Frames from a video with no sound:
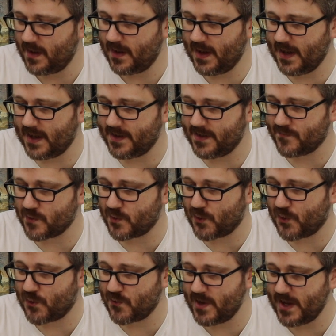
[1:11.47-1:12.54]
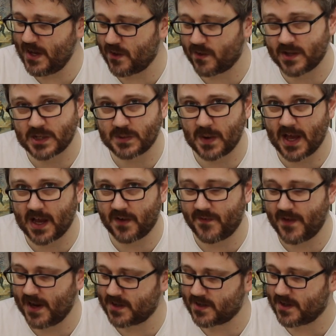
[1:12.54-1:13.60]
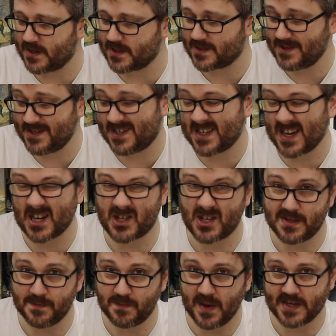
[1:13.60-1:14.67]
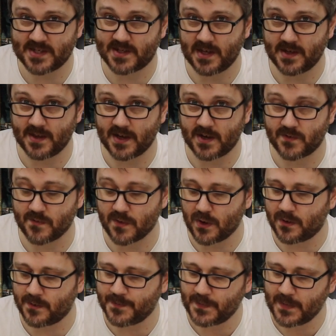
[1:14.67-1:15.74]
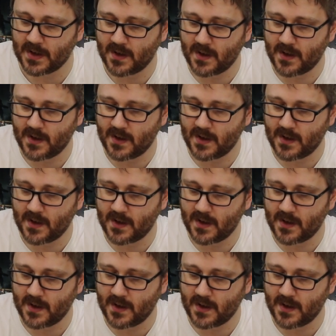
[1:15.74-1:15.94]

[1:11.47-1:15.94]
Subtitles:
And they've rolled 3 on this black effect dice. This is actually the best thing they could roll.